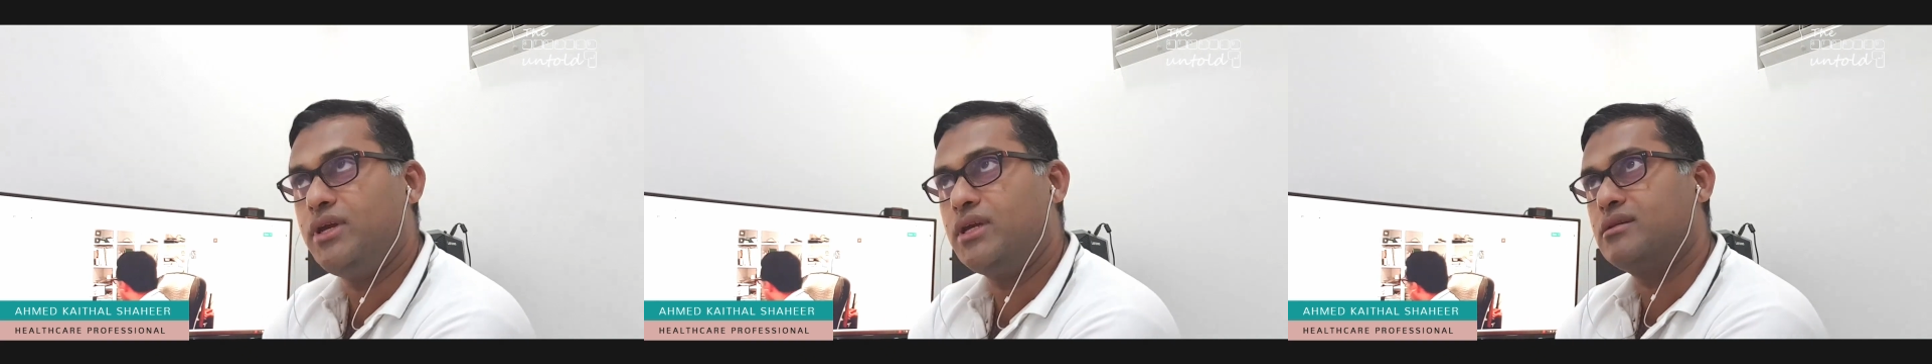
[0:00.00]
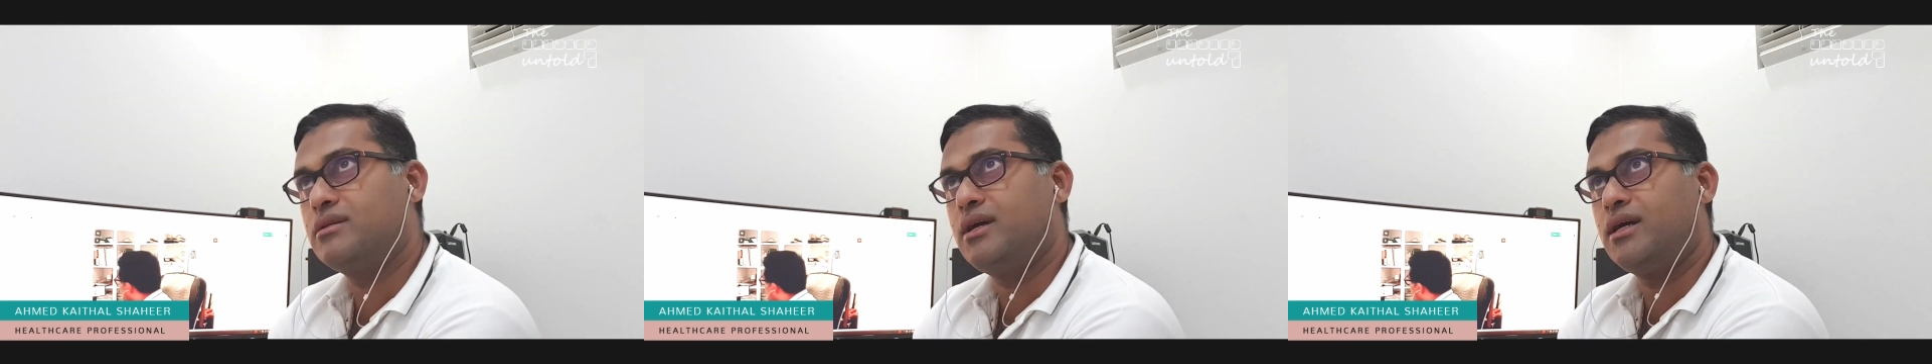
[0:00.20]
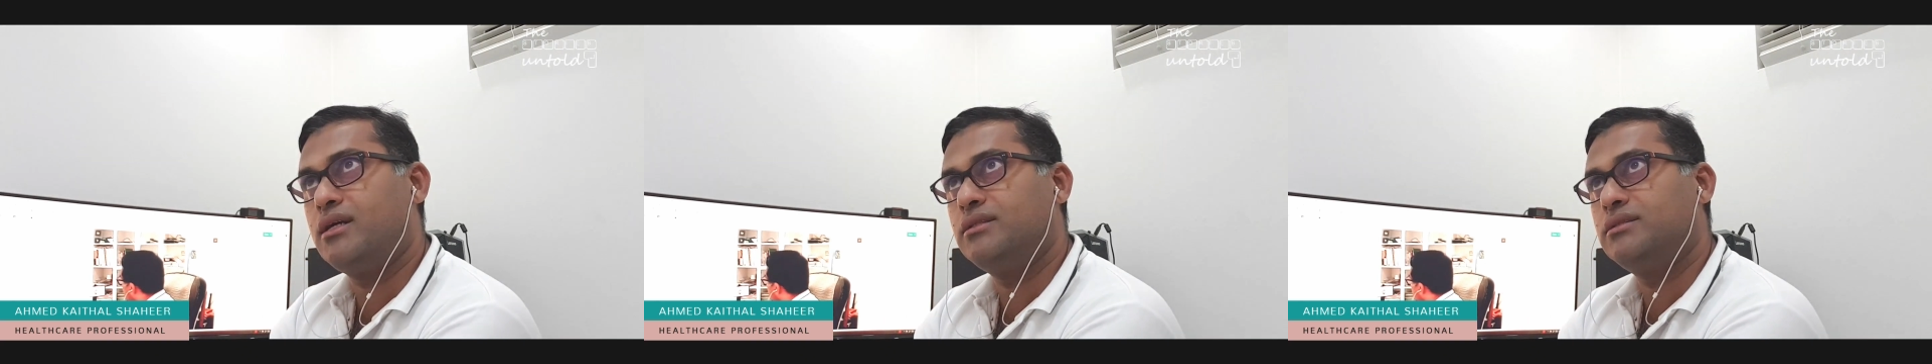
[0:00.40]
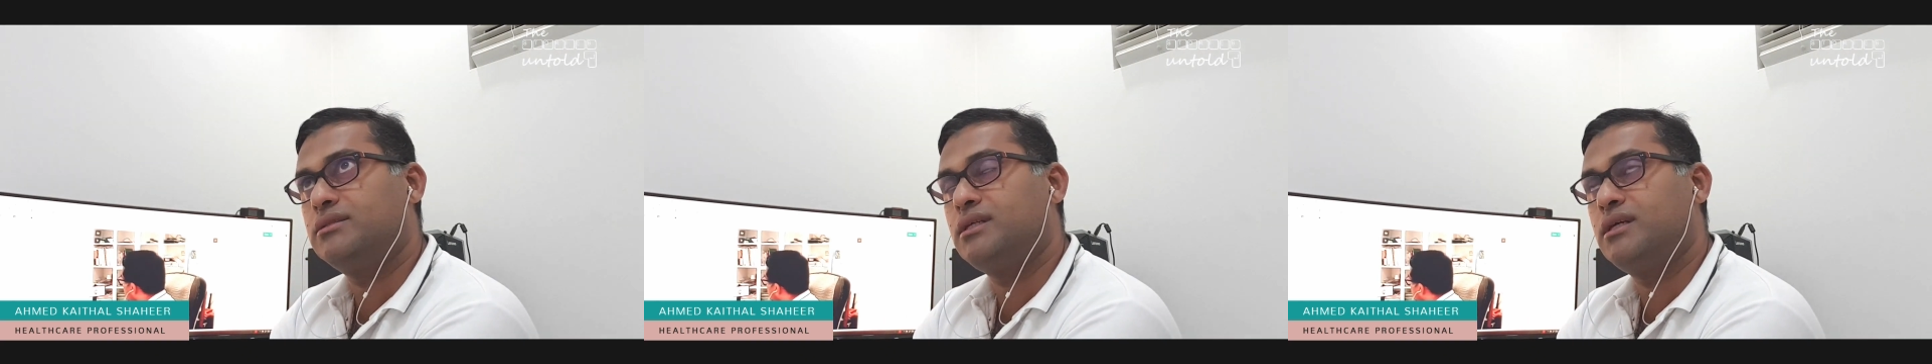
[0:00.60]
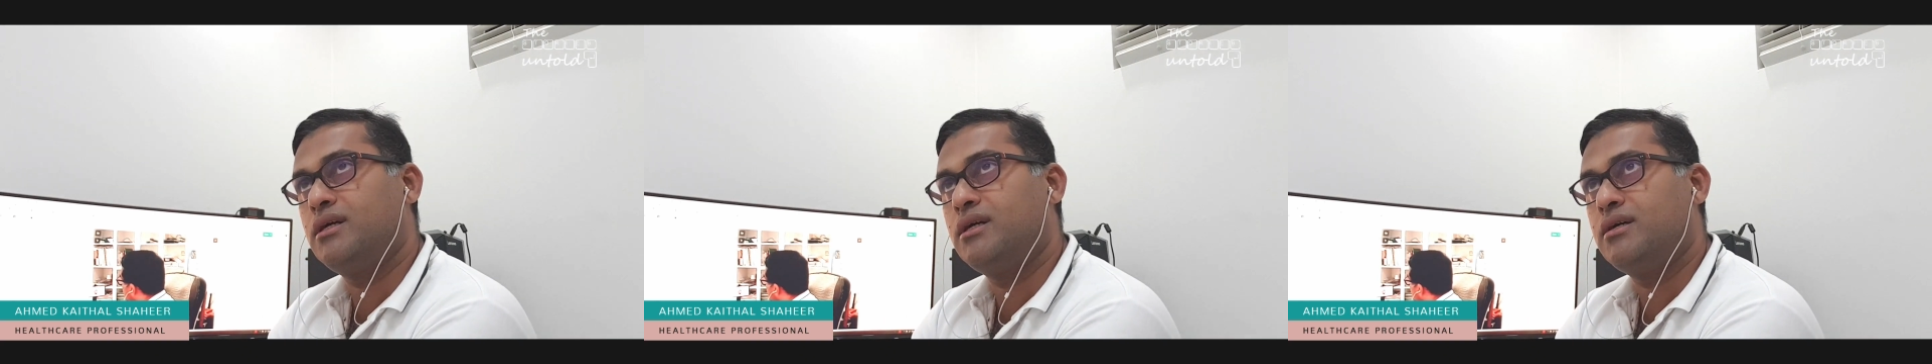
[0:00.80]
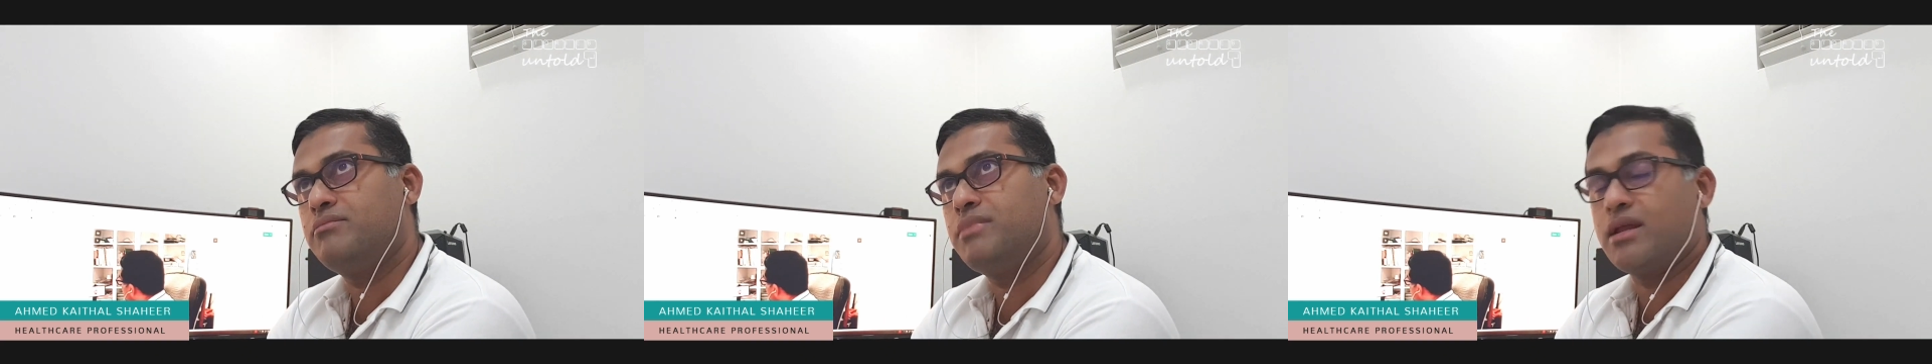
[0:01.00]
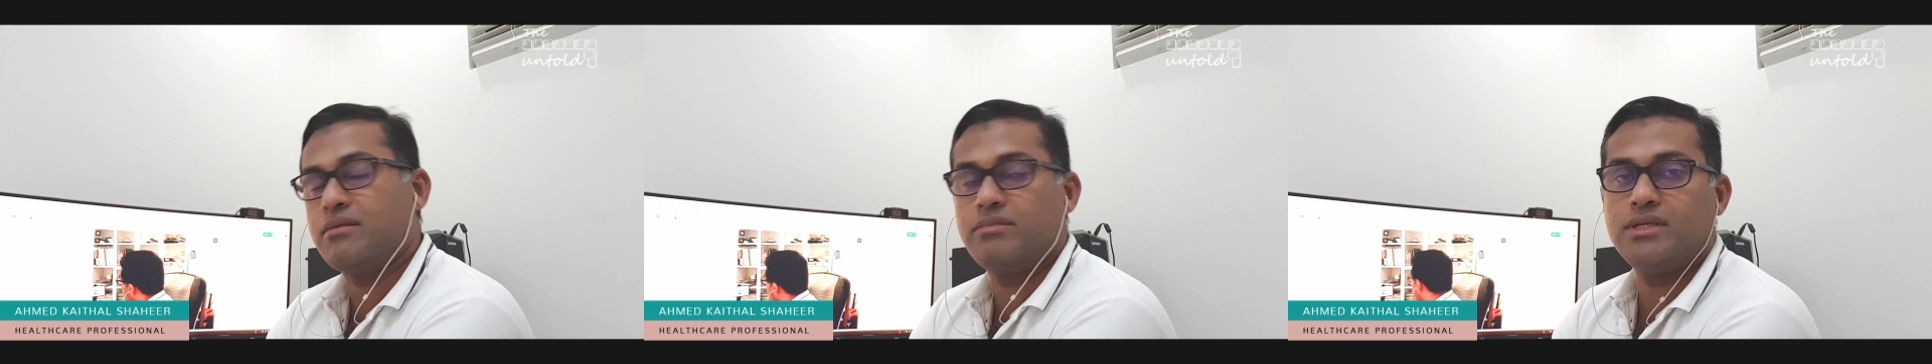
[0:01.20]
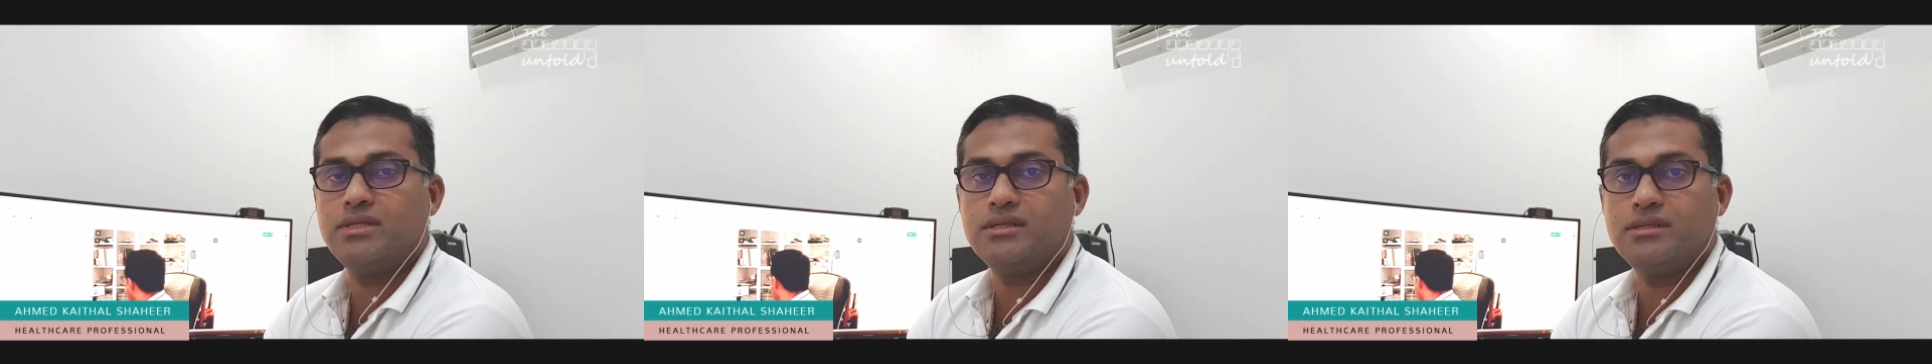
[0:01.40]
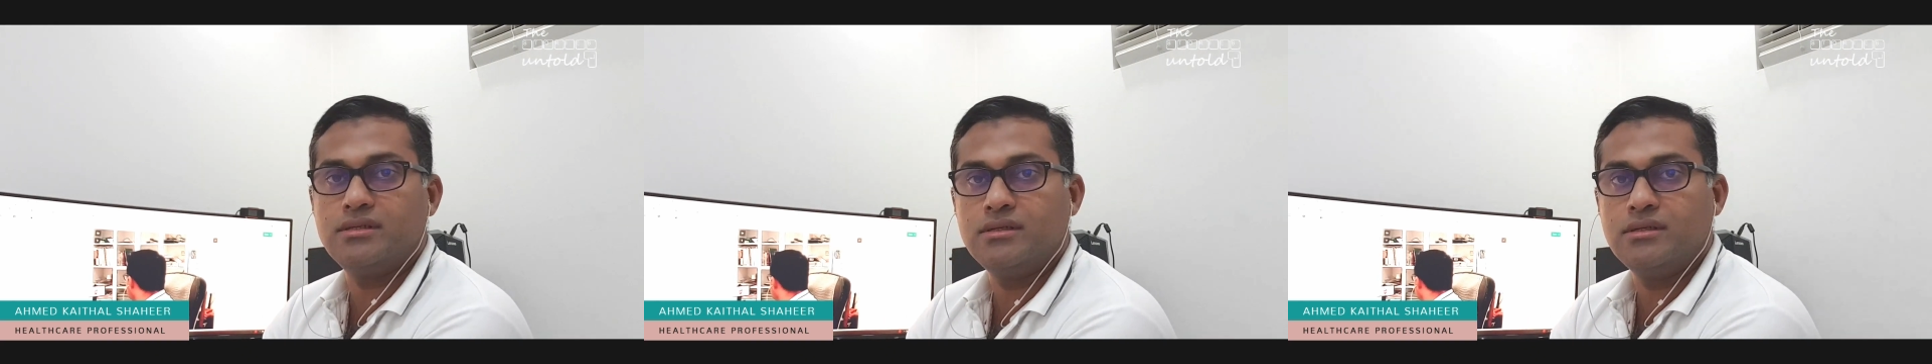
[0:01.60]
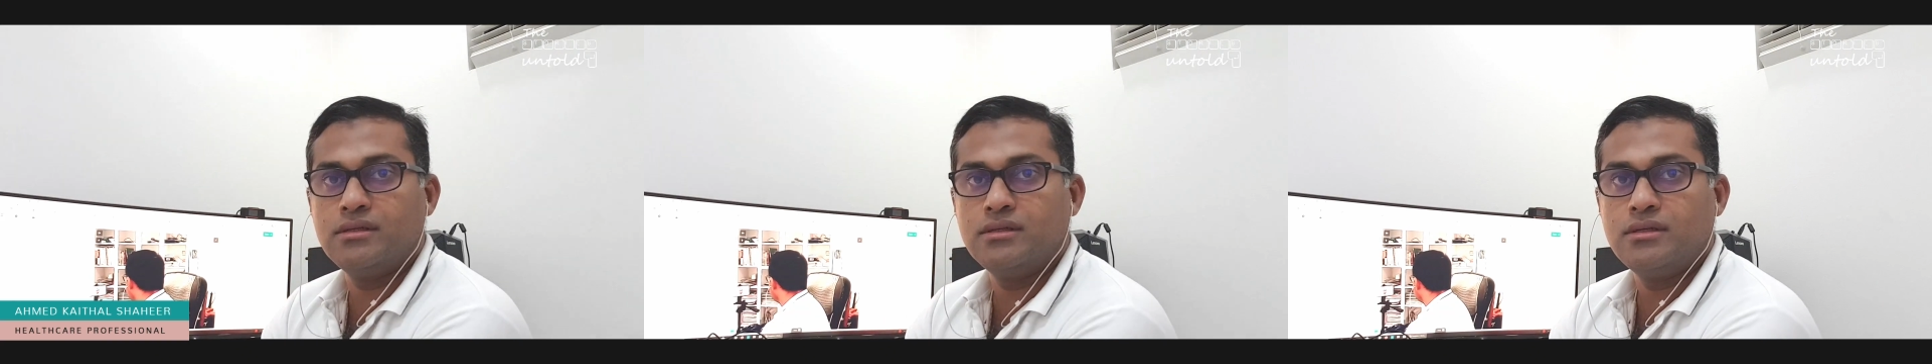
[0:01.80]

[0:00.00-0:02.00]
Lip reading: weeknight badminton.